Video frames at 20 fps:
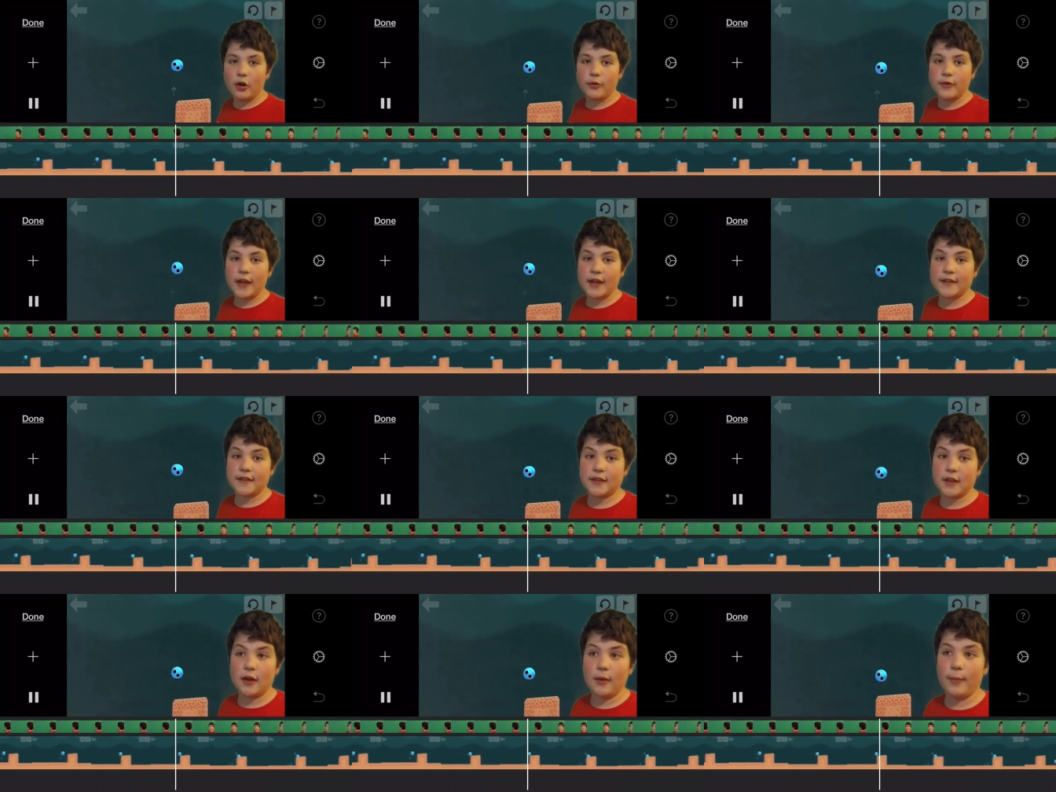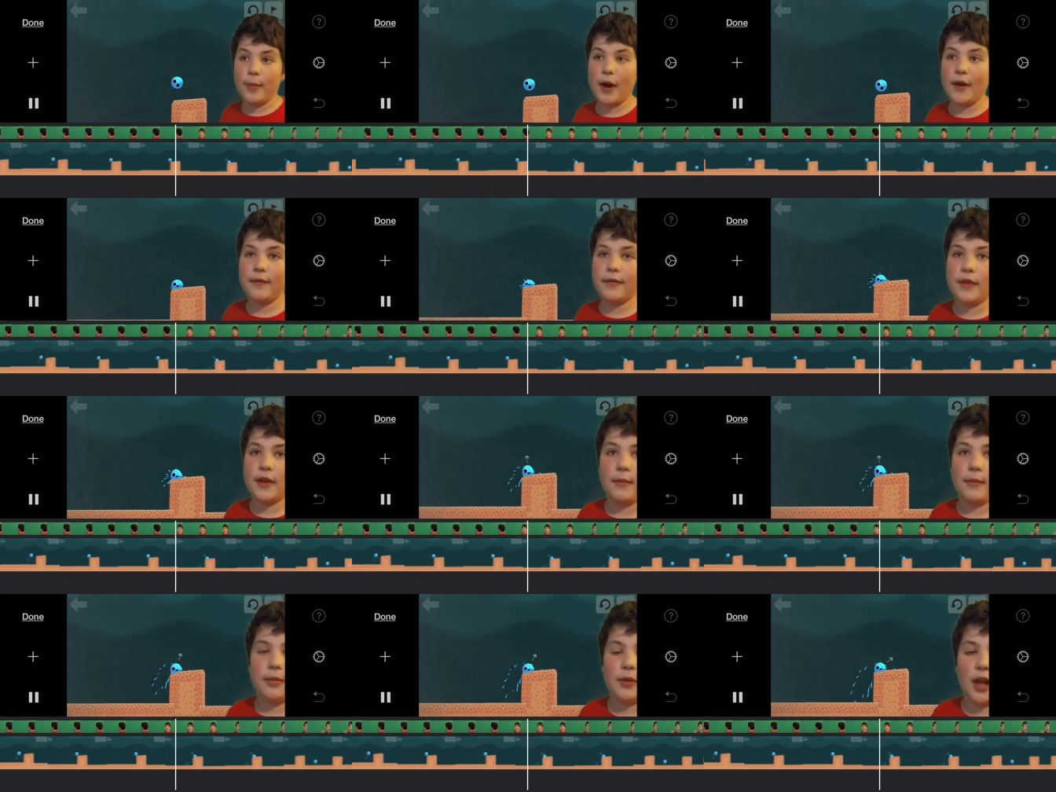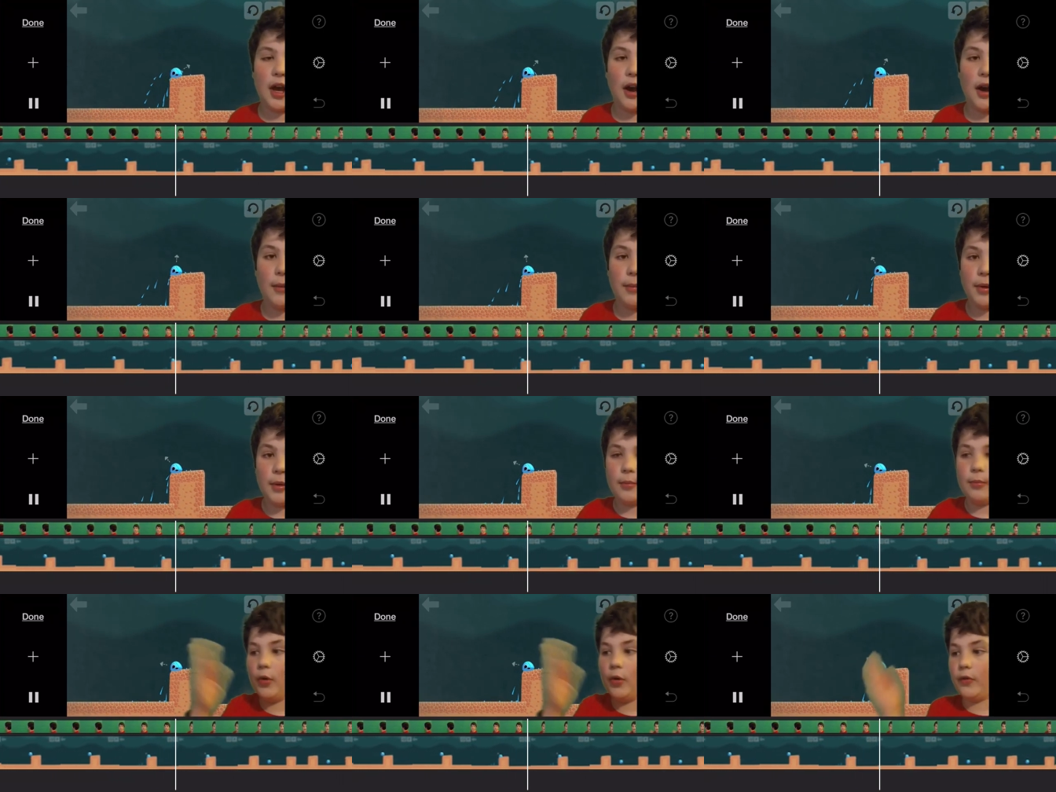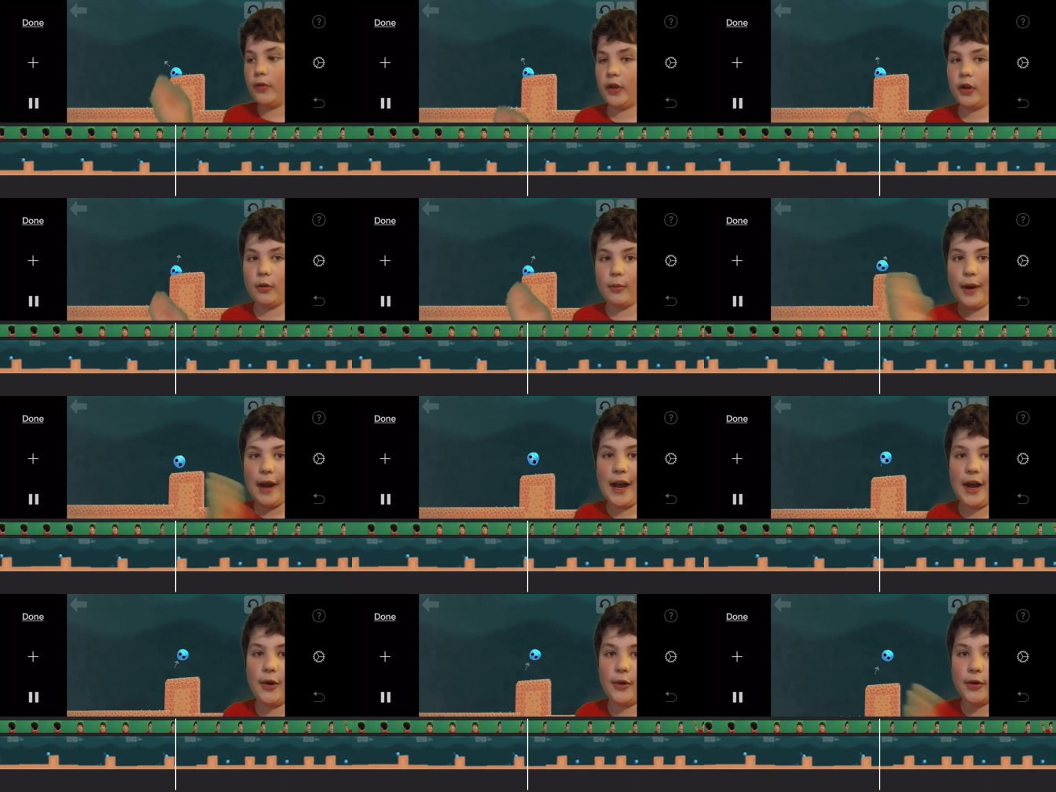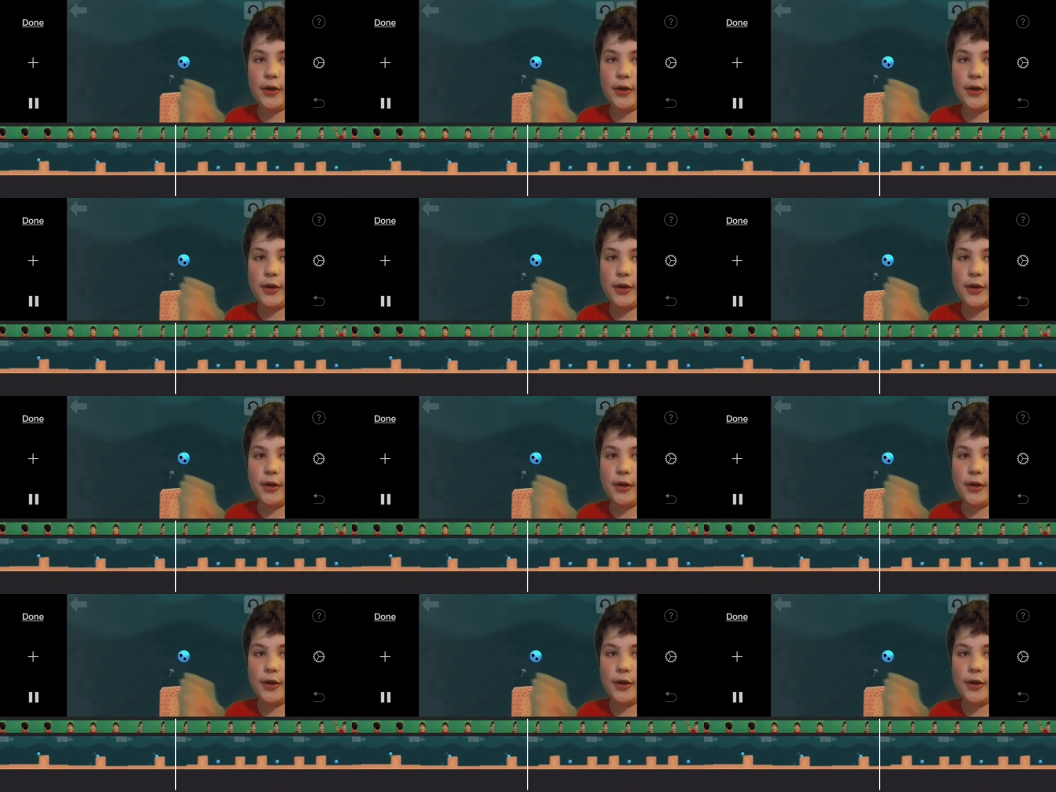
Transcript: that's above that blob moving around.